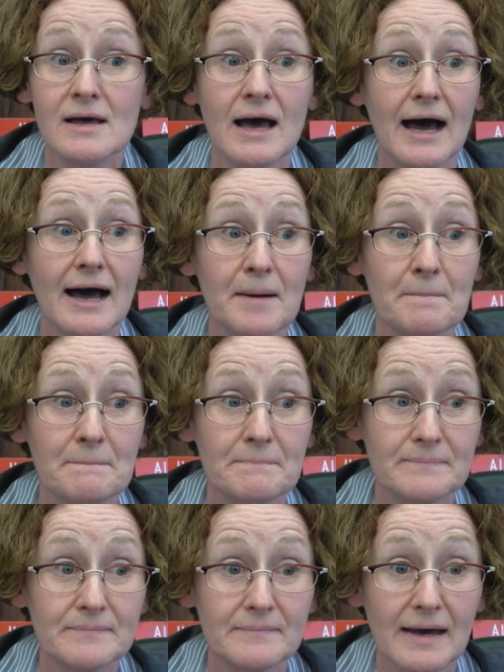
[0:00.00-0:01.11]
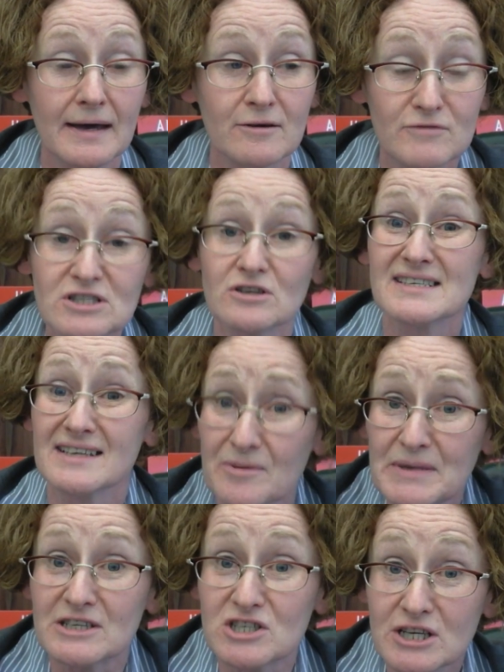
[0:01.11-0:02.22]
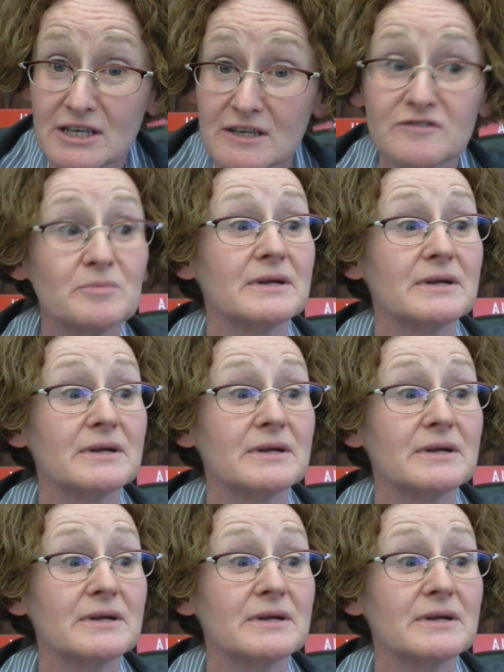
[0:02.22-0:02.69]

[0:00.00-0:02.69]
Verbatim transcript: um, uh, results can be achieved,